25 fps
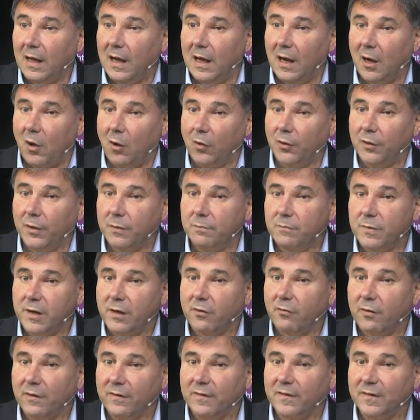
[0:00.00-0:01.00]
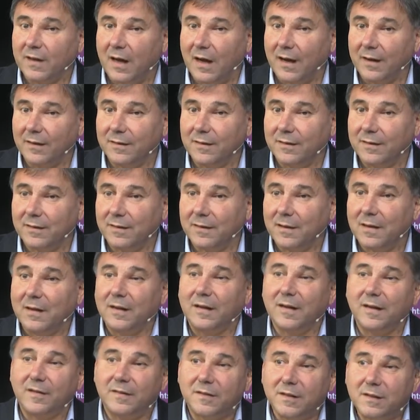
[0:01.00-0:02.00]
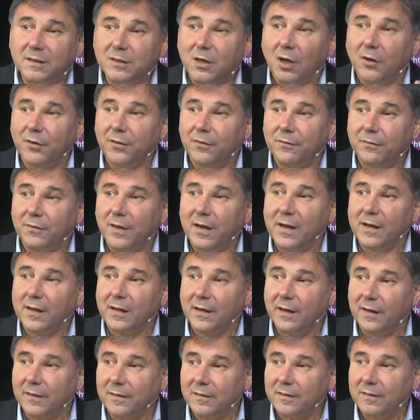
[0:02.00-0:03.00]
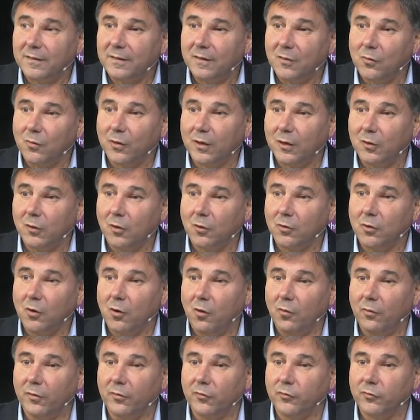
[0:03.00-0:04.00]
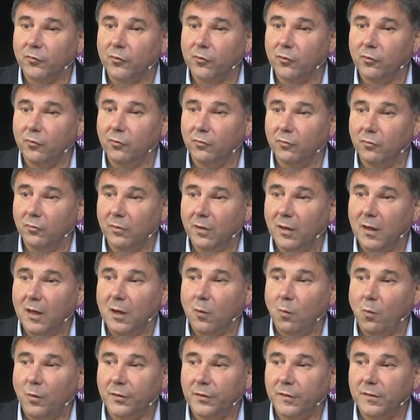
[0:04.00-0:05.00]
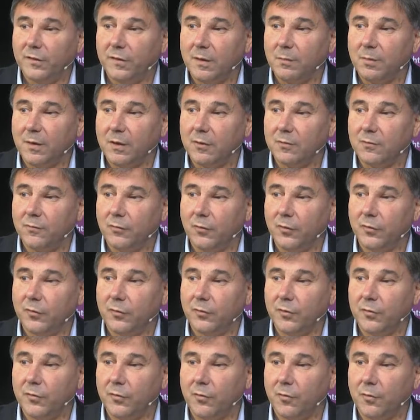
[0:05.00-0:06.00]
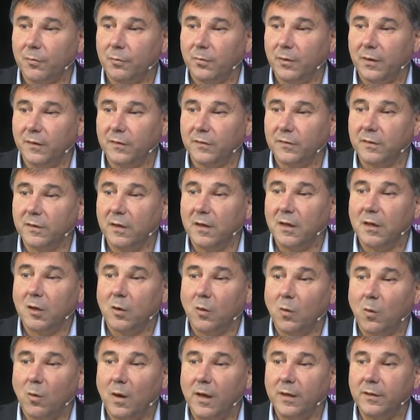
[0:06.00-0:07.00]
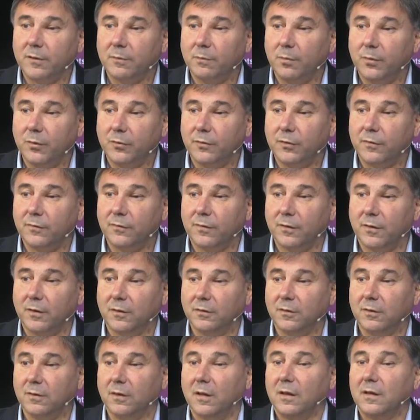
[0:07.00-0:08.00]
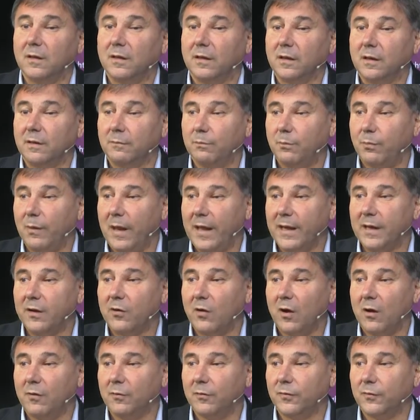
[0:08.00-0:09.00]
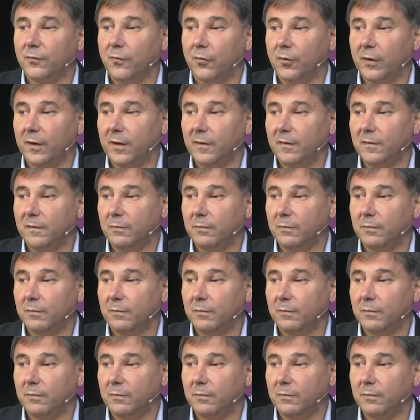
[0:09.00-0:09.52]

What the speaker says: on the migrant side is a lot of young kids who cannot go in school, what is typical for Eastern Europe is quite beautiful playground for kids